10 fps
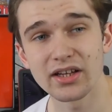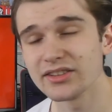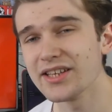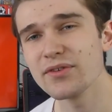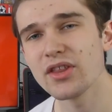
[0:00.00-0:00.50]

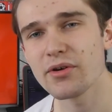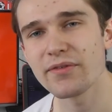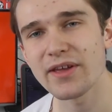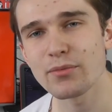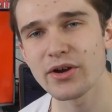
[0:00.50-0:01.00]
Even though
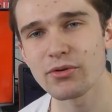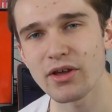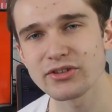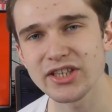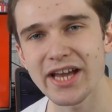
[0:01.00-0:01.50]
if they win all
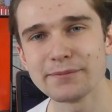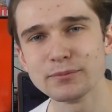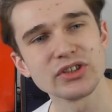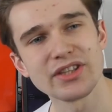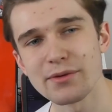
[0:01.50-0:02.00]
those
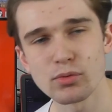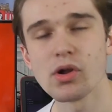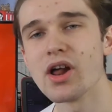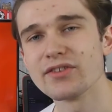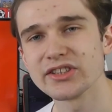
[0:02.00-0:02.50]
games they
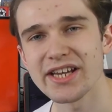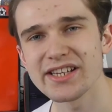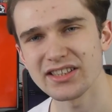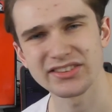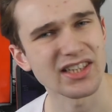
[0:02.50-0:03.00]
will
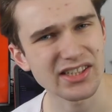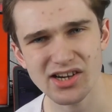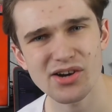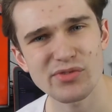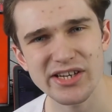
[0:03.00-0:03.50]
overtake us, I
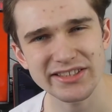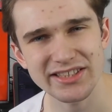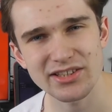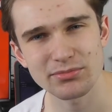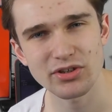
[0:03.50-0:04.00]
can't really
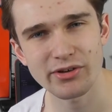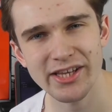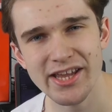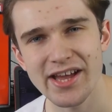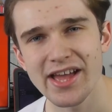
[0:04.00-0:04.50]
see them
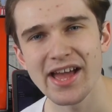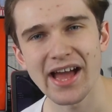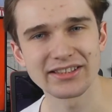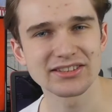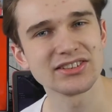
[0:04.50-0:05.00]
doing it.
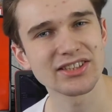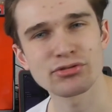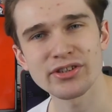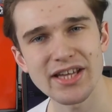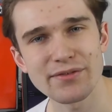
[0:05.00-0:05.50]
And
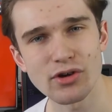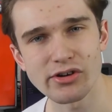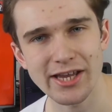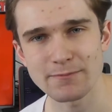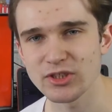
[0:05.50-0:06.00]
considering they've
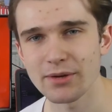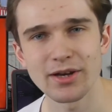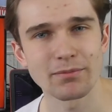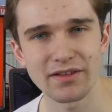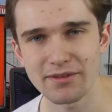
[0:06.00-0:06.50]
got games
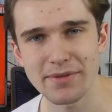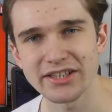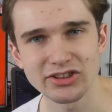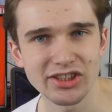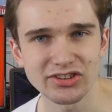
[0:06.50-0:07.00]
coming up like the
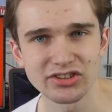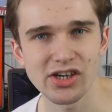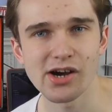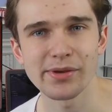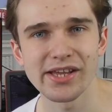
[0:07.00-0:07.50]
Manchester
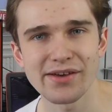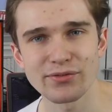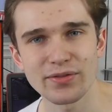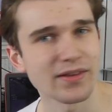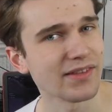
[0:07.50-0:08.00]
derby and
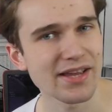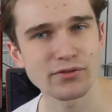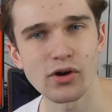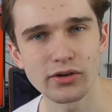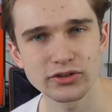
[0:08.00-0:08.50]
everything,
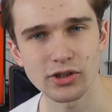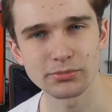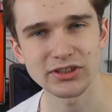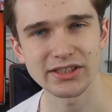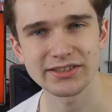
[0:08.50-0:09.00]
they've got
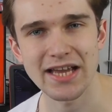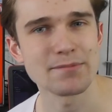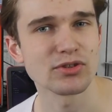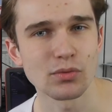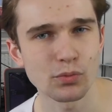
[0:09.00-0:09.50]
top 6
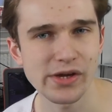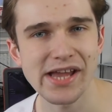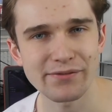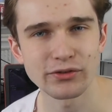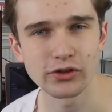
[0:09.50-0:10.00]
games that we
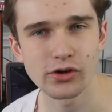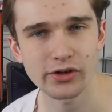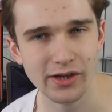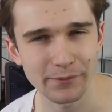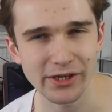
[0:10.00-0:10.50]
haven't
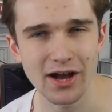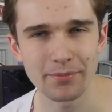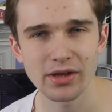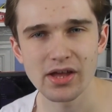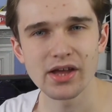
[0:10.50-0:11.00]
got coming
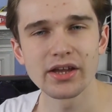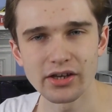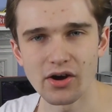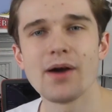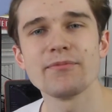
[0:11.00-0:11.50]
up.
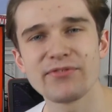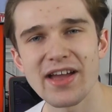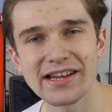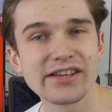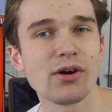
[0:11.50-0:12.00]
I'm
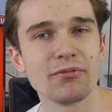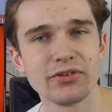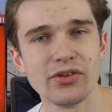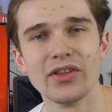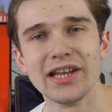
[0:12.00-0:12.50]
fairly
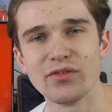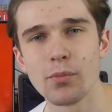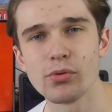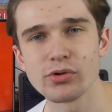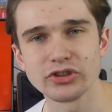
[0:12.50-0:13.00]
confident that
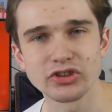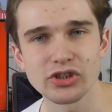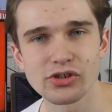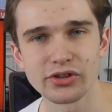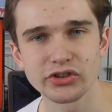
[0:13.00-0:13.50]
Liverpool can
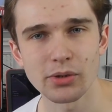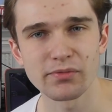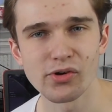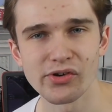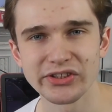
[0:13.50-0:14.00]
secure the top
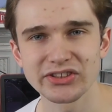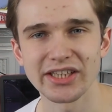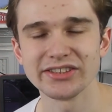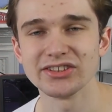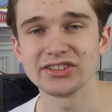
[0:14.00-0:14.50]
4 at this
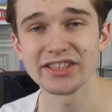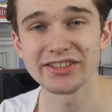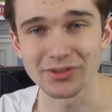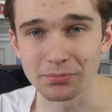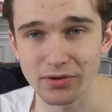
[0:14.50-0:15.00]
stage in the
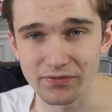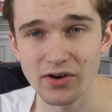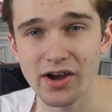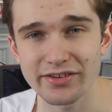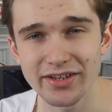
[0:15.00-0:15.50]
season,
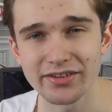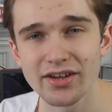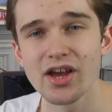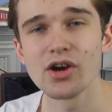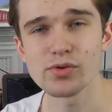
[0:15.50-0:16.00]
provided
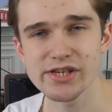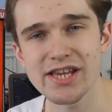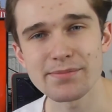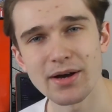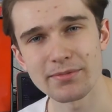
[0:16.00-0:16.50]
we
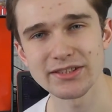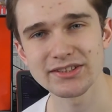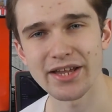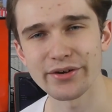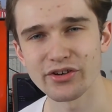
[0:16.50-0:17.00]
keep up this
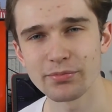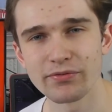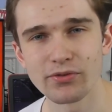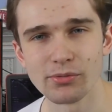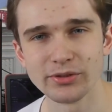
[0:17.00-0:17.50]
standard of
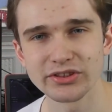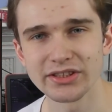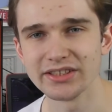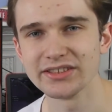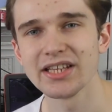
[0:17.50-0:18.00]

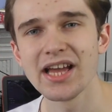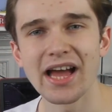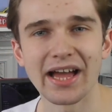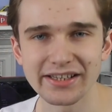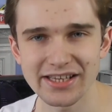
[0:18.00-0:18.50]
performances
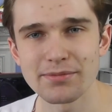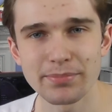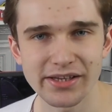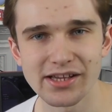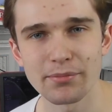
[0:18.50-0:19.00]
and keep
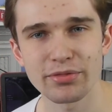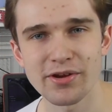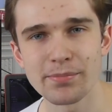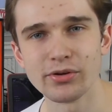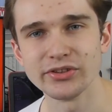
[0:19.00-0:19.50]
picking up
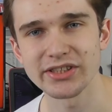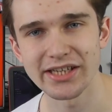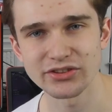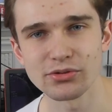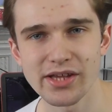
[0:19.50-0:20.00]
3 points
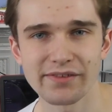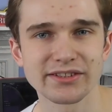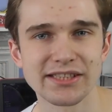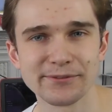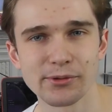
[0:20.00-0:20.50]
against all the other
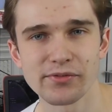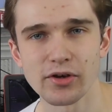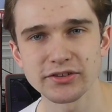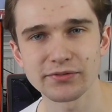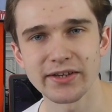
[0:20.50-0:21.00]
teams that we've
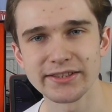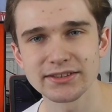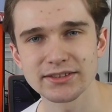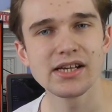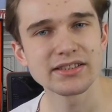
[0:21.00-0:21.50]
got to
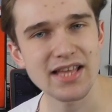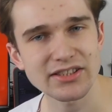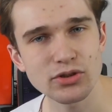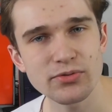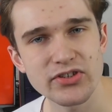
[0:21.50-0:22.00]
face.
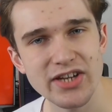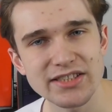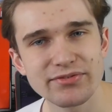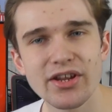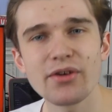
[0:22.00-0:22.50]
That's all for
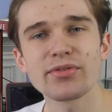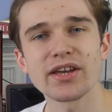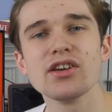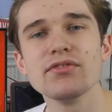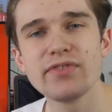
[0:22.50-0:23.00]
today's video.
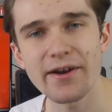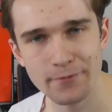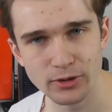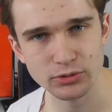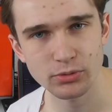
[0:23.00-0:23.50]
Thank you very
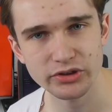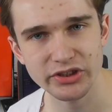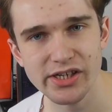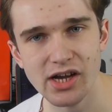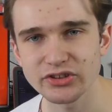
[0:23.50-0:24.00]
much for
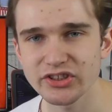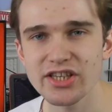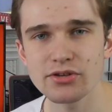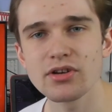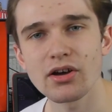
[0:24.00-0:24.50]
watching. I'll see
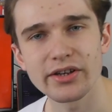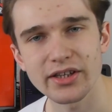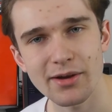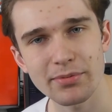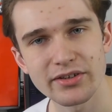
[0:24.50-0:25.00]
you lot in a
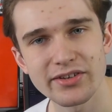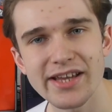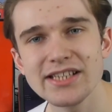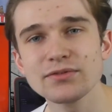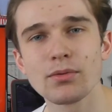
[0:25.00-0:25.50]
couple of
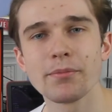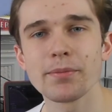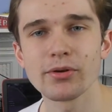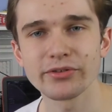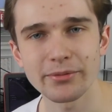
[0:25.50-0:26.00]
days for when we
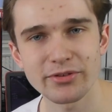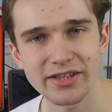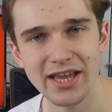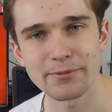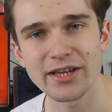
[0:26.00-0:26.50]
build up to the
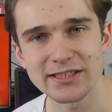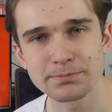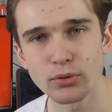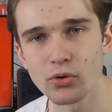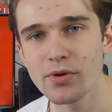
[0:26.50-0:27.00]
game
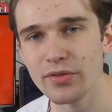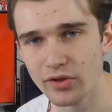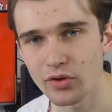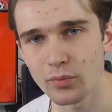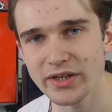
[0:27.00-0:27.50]
against Bournemouth
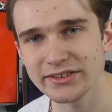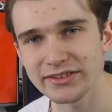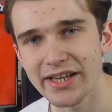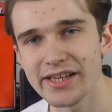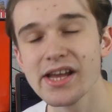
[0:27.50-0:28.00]
on
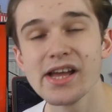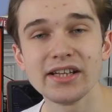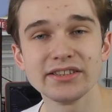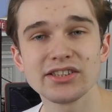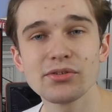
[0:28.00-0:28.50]
Wednesday.
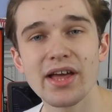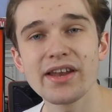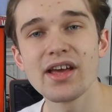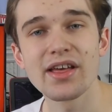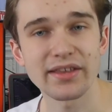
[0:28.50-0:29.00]
Until
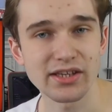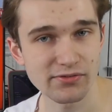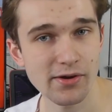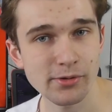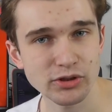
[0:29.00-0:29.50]
then, thank you
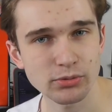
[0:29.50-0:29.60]
very much for